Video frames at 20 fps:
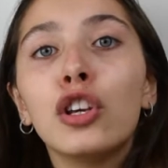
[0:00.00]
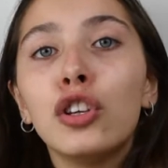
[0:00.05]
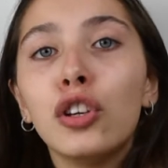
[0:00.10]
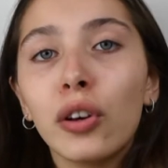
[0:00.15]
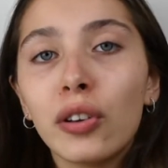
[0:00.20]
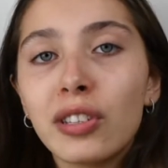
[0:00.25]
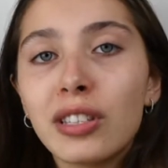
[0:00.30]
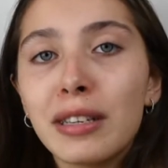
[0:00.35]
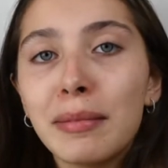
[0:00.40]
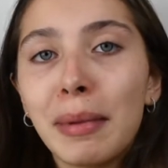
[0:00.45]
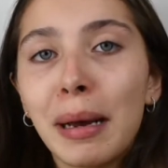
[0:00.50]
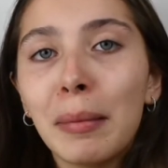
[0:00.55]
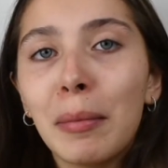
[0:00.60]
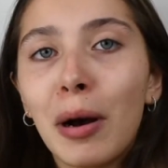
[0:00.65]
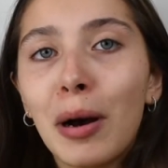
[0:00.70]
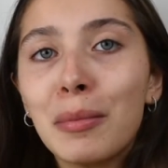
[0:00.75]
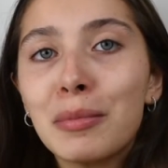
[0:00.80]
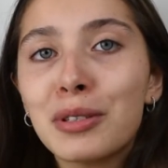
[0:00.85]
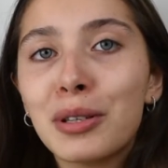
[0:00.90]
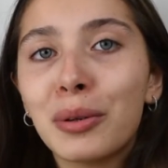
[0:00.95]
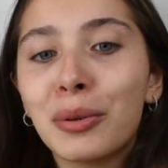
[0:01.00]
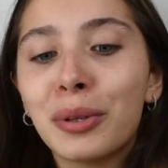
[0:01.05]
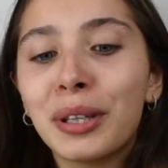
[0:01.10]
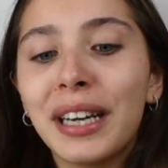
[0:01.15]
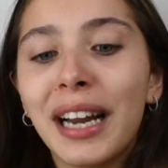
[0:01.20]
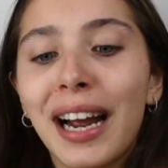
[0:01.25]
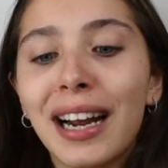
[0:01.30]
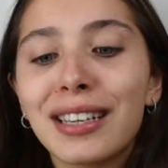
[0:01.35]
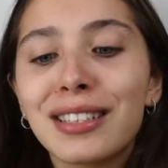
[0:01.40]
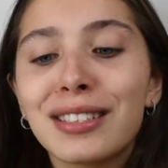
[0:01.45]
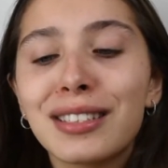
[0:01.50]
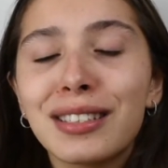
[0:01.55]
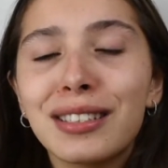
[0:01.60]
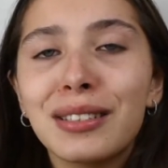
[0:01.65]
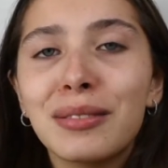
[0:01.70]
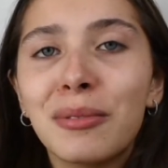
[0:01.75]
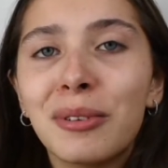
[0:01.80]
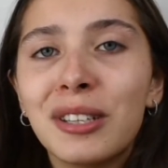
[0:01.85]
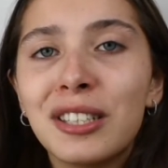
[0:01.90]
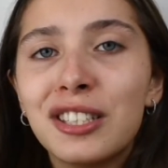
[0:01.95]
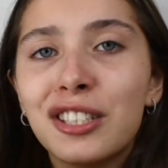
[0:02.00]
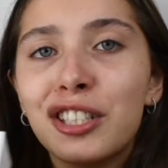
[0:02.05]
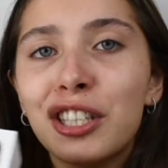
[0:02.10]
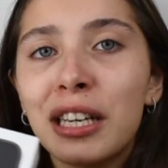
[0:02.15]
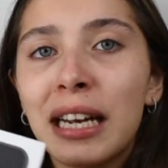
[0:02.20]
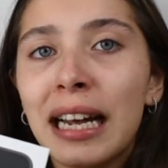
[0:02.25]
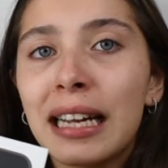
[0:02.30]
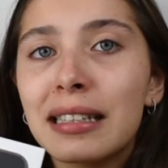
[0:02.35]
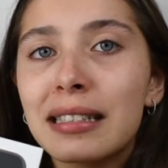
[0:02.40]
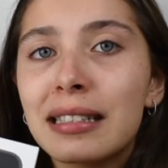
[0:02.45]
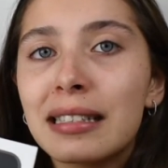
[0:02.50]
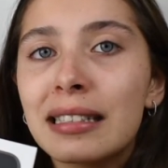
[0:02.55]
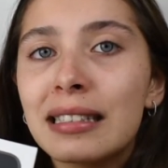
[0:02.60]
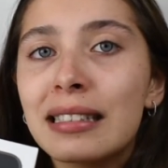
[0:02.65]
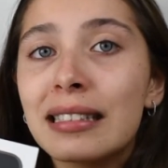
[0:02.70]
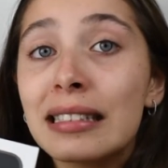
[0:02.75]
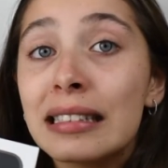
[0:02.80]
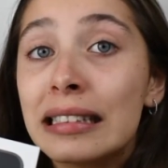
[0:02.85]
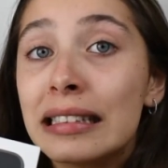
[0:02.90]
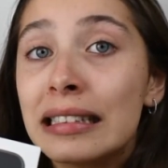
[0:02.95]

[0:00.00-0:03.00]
you'll see my mom's reaction when she gets it.